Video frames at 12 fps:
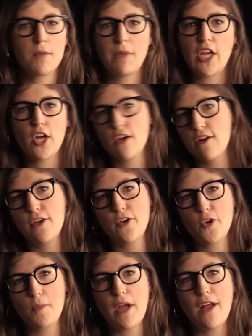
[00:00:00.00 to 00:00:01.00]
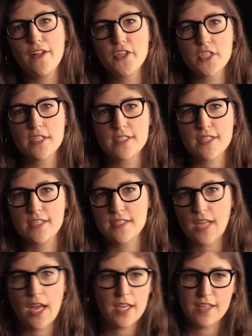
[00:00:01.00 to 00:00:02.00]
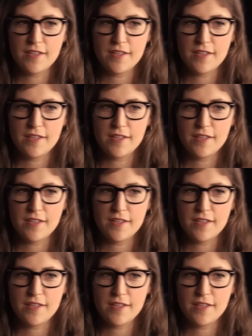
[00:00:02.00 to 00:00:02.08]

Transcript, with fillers: not make her a neurobiologist? Because I